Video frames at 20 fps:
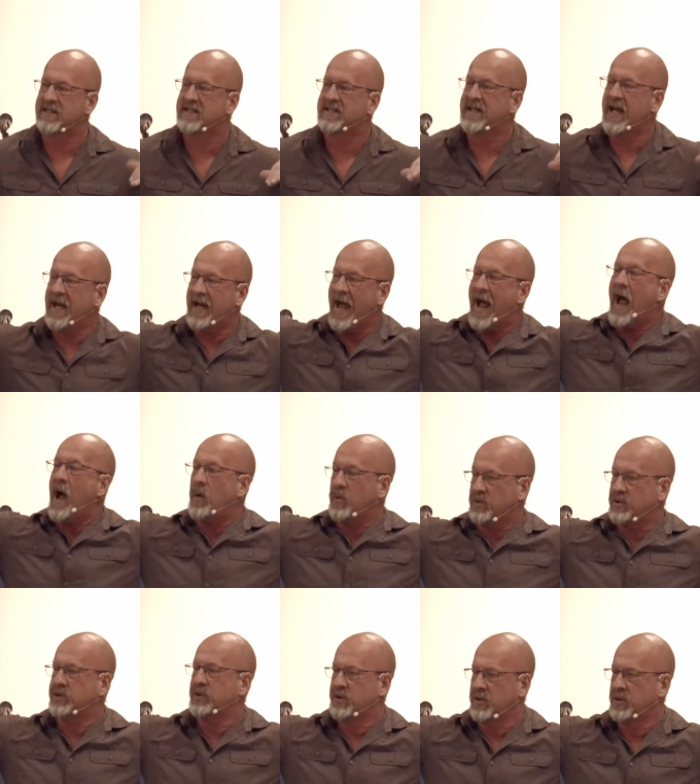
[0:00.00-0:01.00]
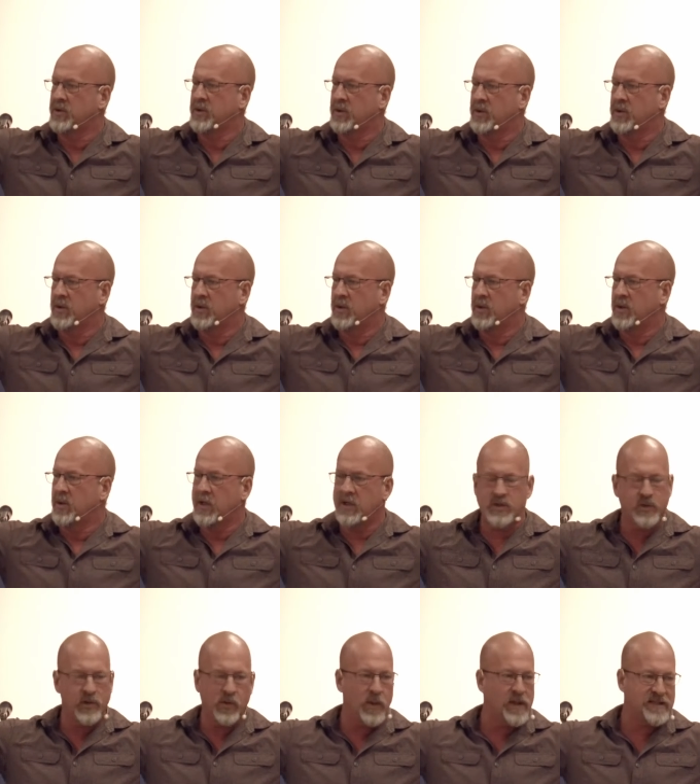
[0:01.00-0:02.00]
sent out.
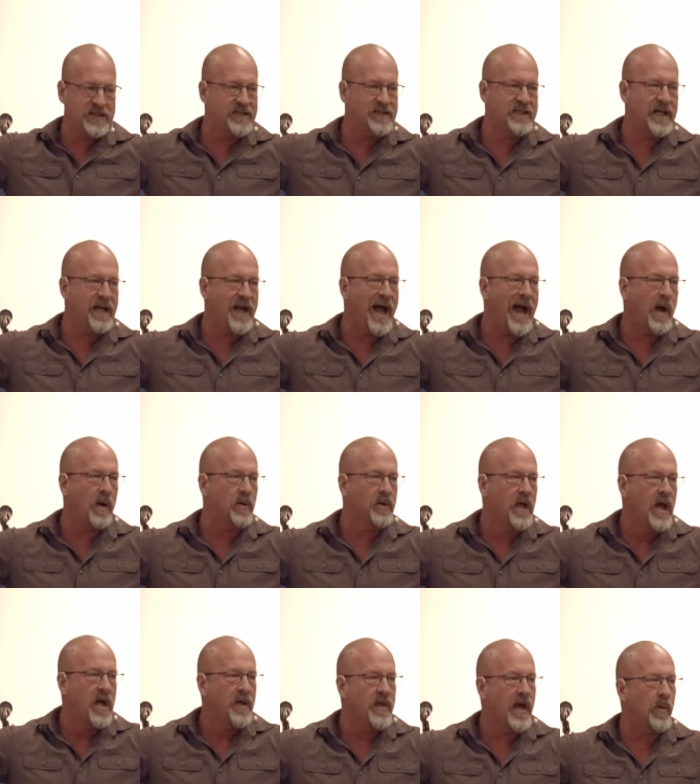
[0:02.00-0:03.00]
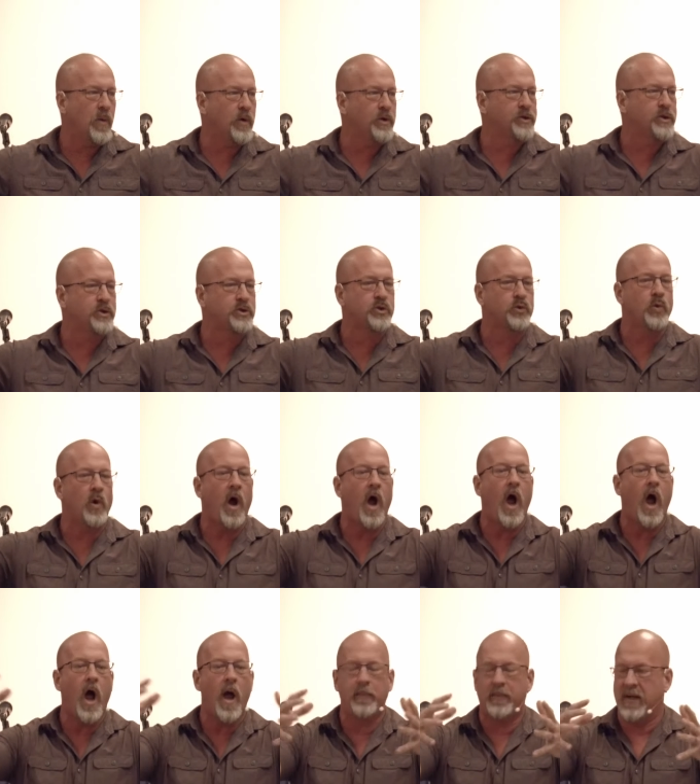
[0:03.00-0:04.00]
Israel wasn't sent out, they were to
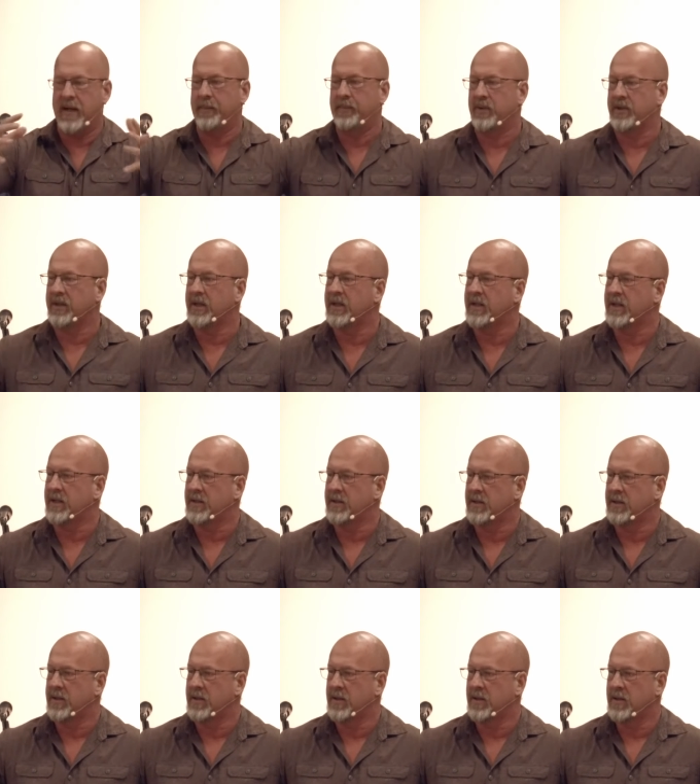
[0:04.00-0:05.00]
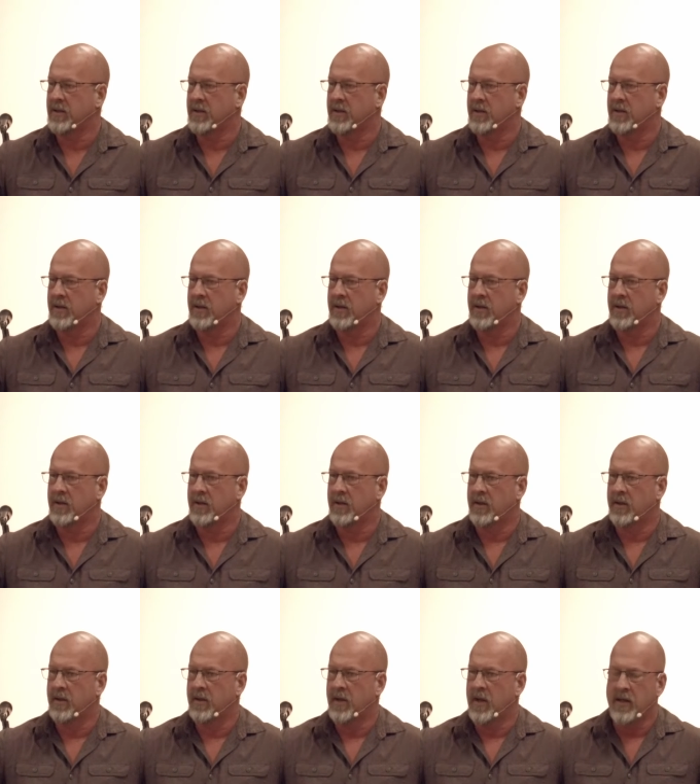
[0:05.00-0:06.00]
draw people in.
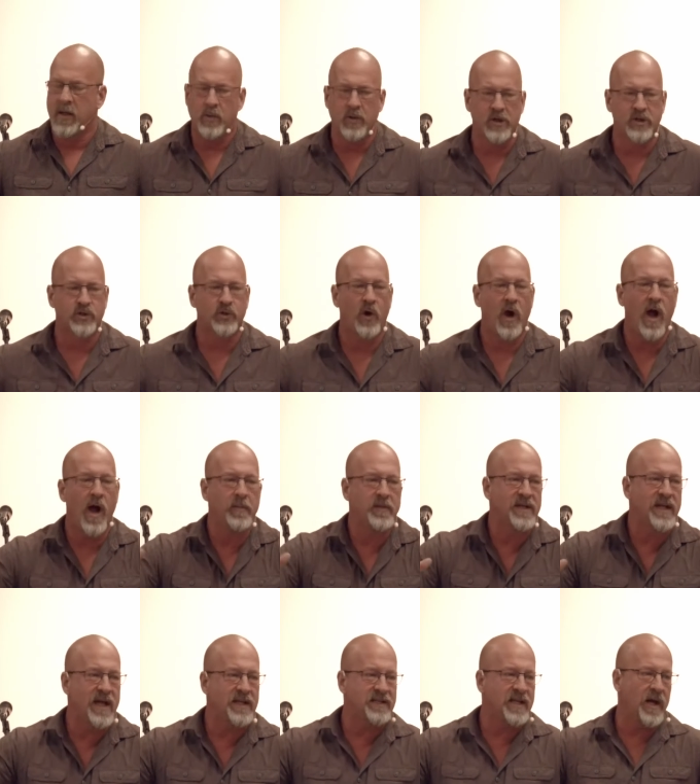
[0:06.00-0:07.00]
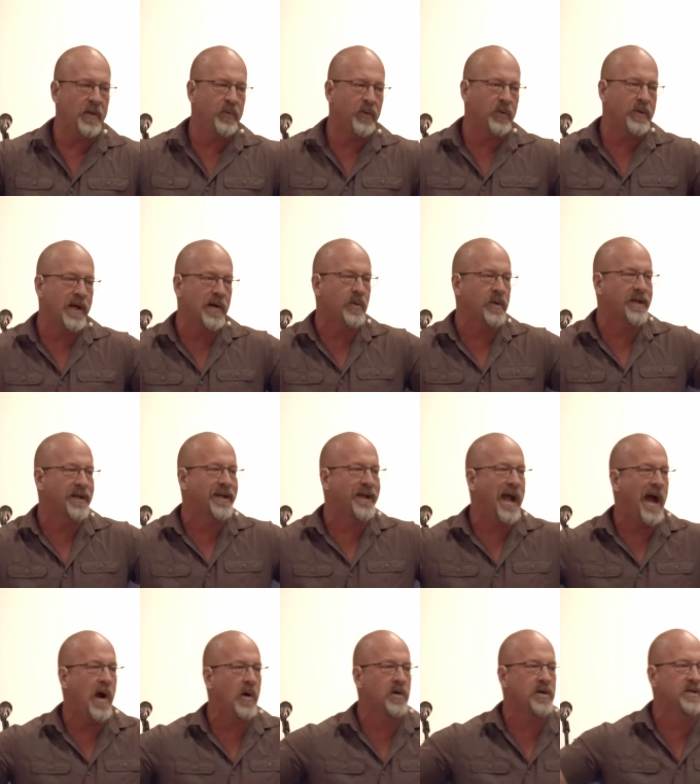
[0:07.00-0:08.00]
They were to draw them to that temple. They were to
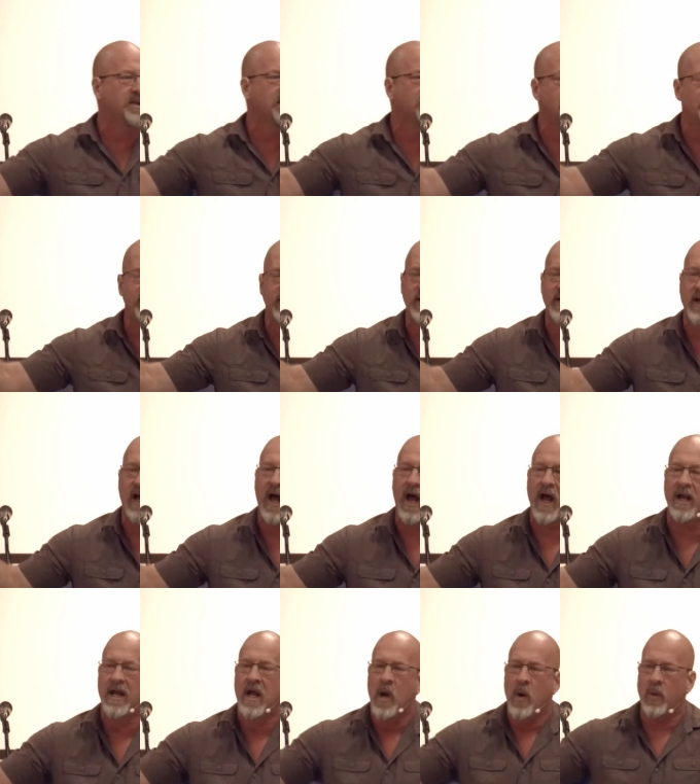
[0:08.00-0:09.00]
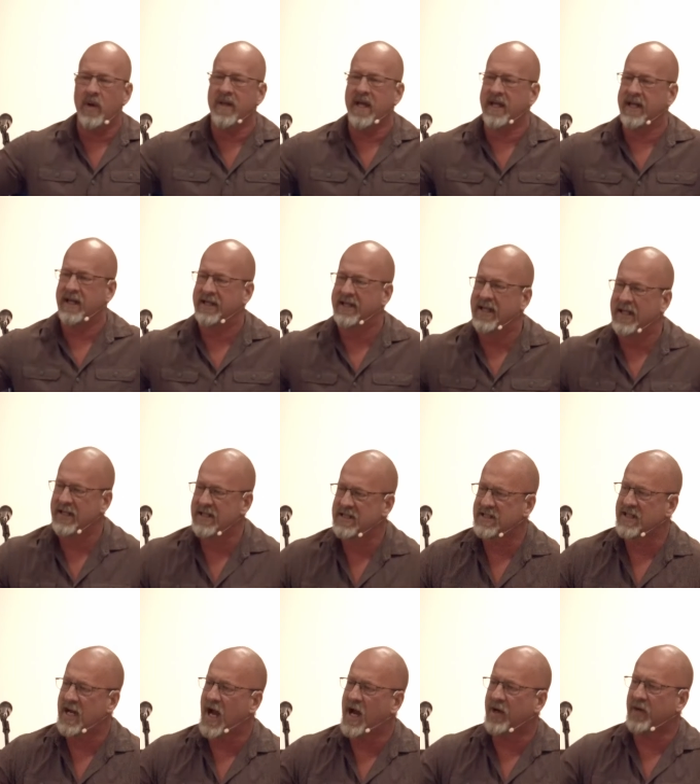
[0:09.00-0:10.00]
encounter the living God where they could get a
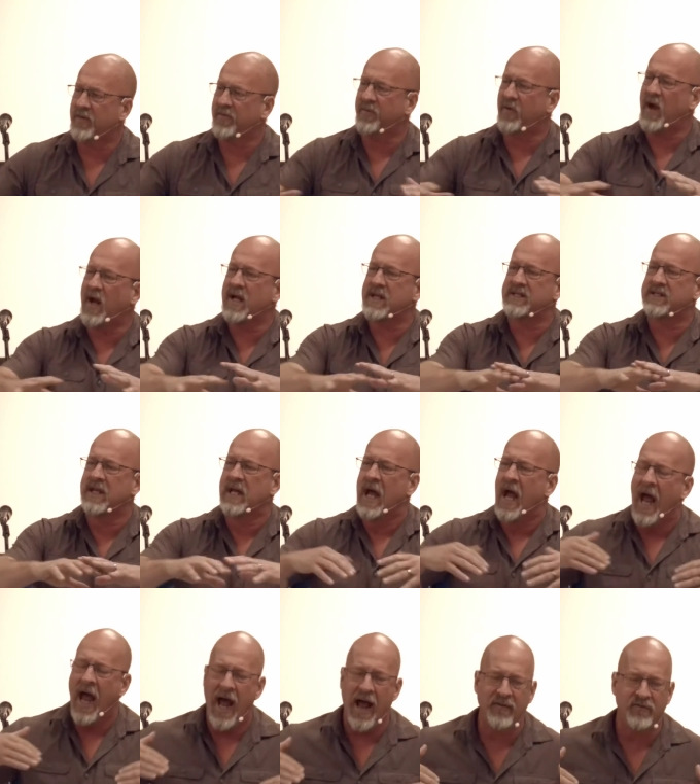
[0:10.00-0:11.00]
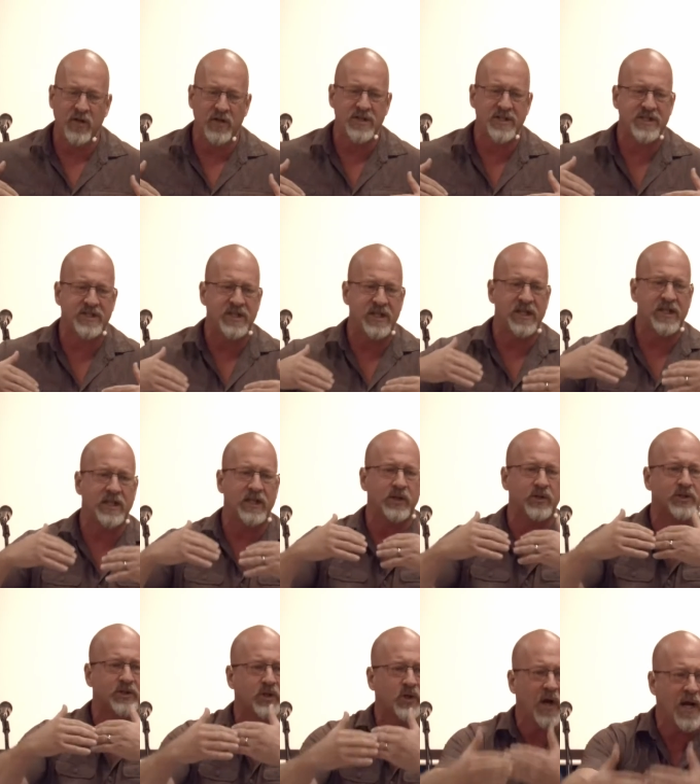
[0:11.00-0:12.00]
sacrifice, have their sin
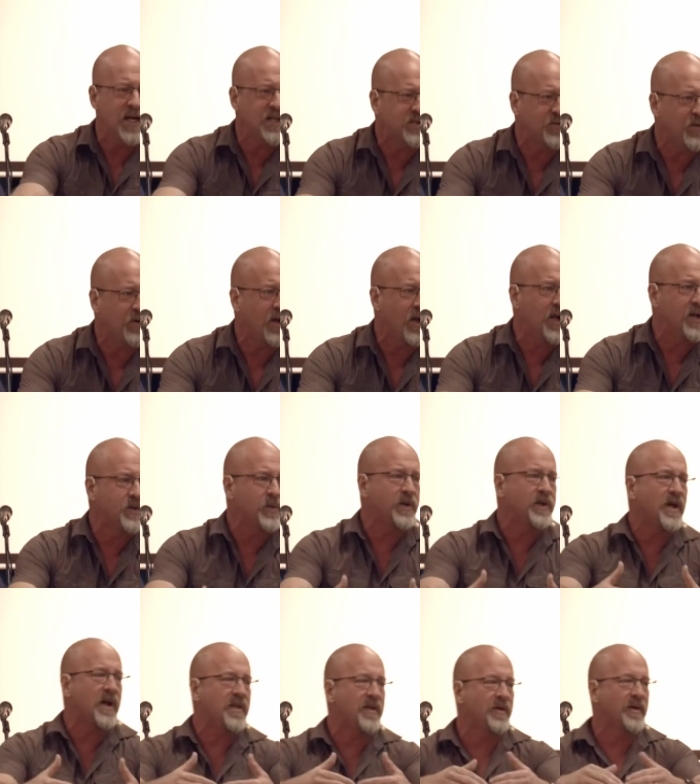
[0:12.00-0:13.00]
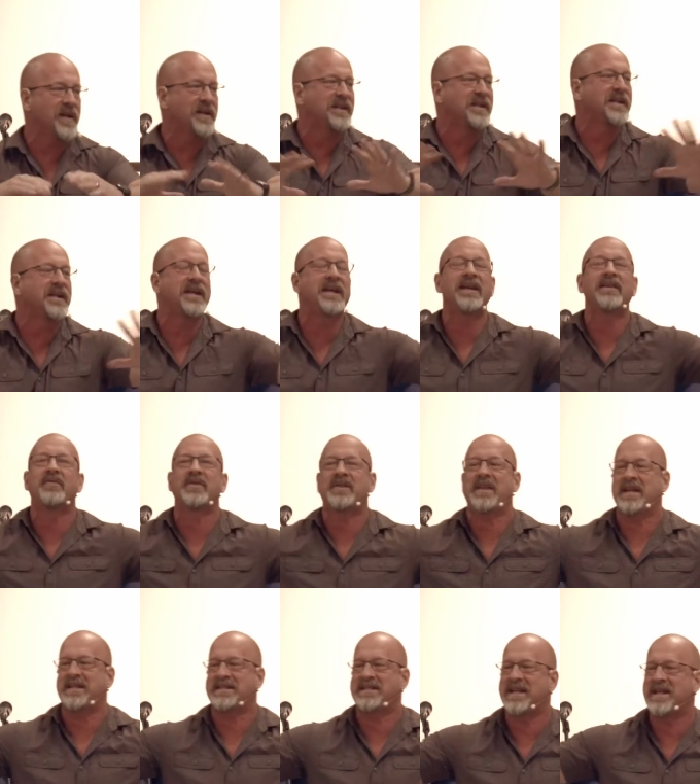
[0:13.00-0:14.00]
guilt transferred onto another, and leave with
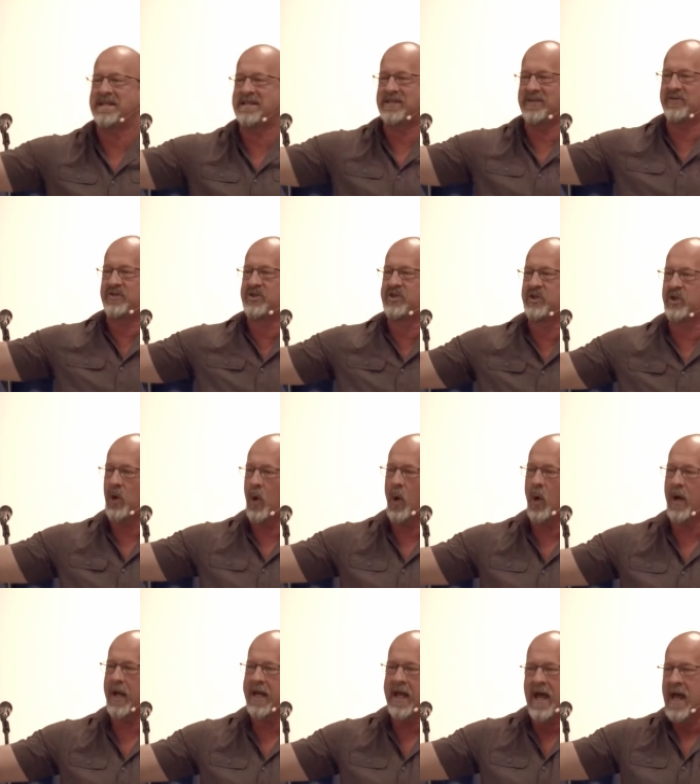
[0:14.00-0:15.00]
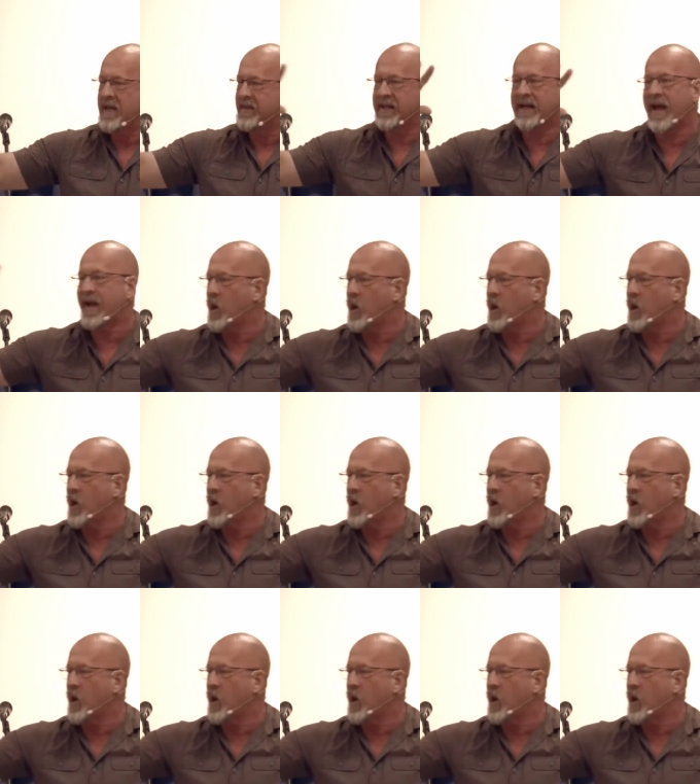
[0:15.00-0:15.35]
that sense of joy that I